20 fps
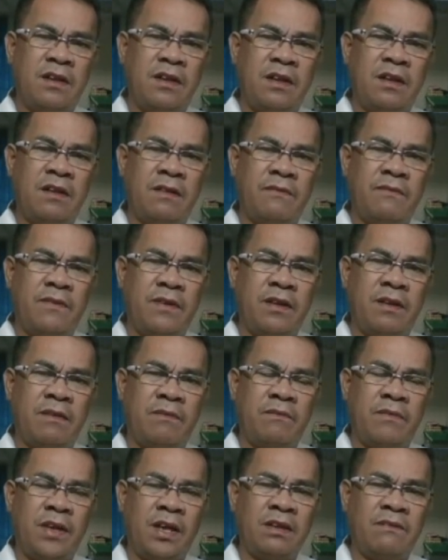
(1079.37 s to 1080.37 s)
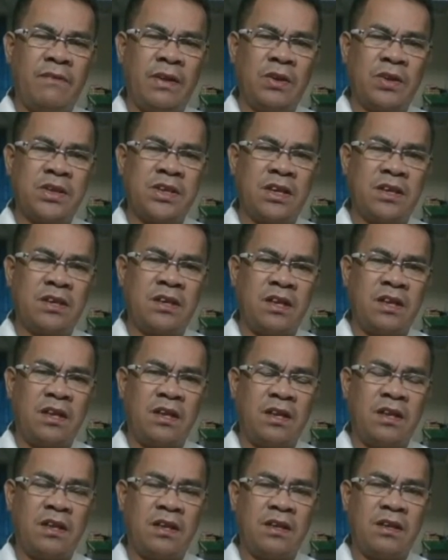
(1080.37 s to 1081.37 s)
if that velocity
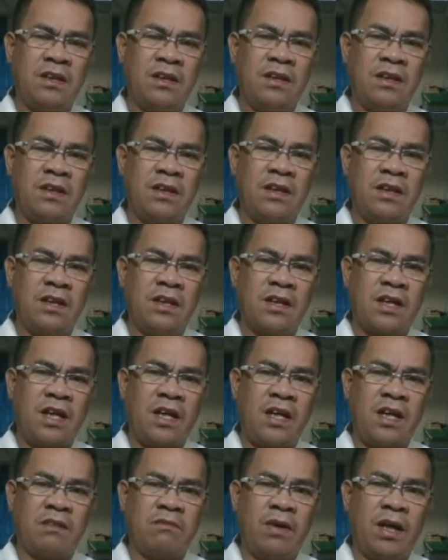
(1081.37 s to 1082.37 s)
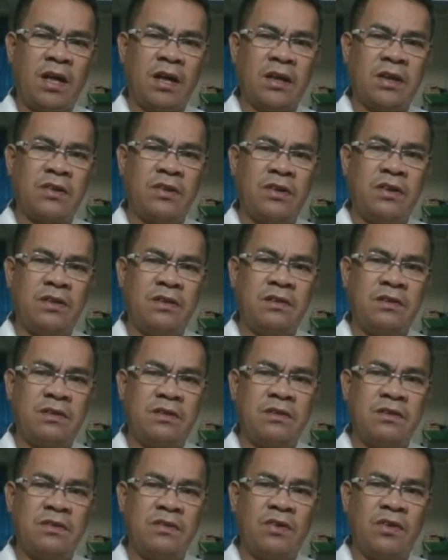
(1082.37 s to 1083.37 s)
cannot make a turn,
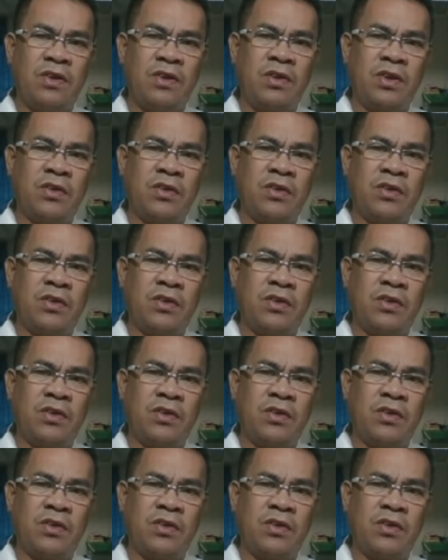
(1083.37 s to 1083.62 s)
all you need